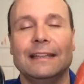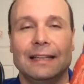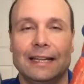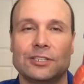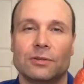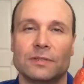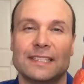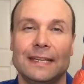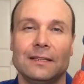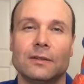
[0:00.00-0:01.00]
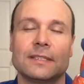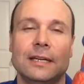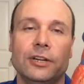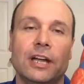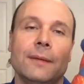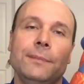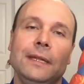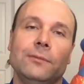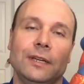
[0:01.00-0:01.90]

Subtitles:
the electrical signals, they're not being